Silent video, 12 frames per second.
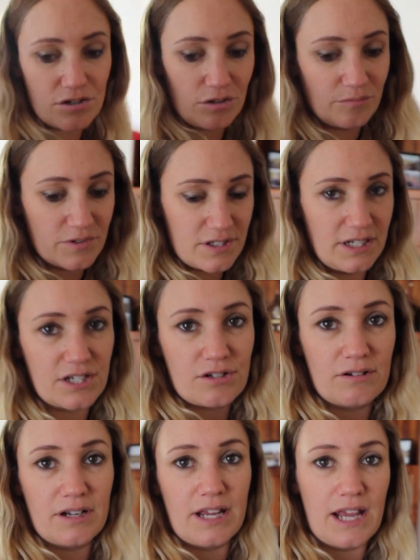Tom was
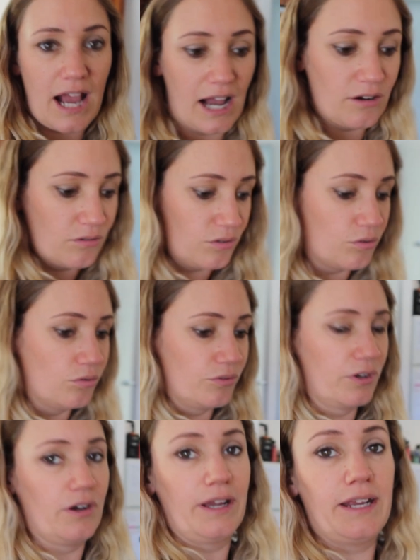literally out all
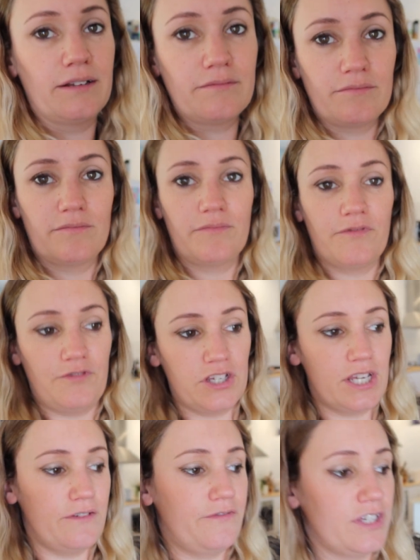night
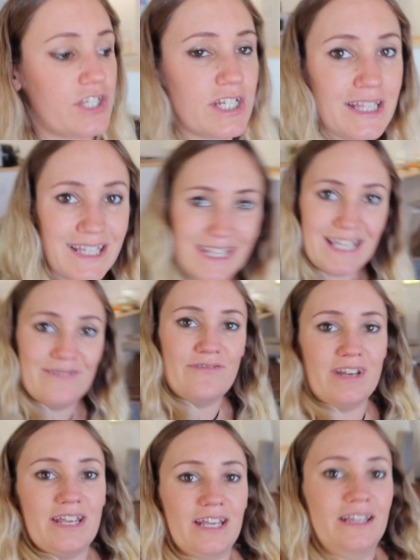fish he fished in the
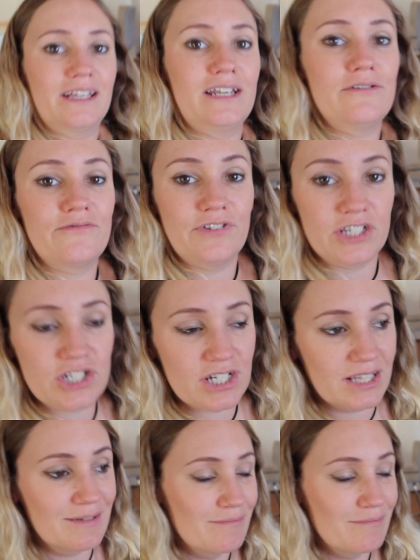evening and then he fished in the